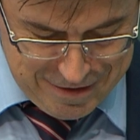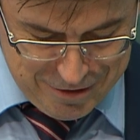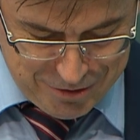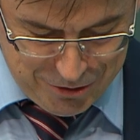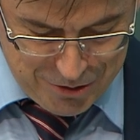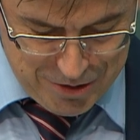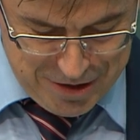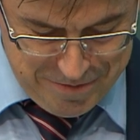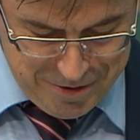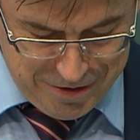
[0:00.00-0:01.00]
also
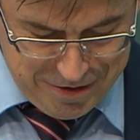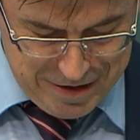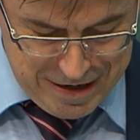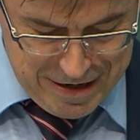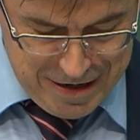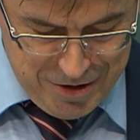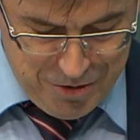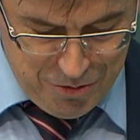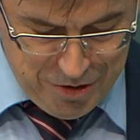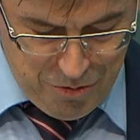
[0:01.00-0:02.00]
deliver
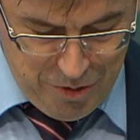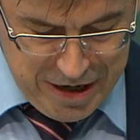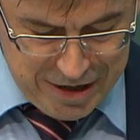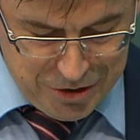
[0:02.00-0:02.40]
to the winner.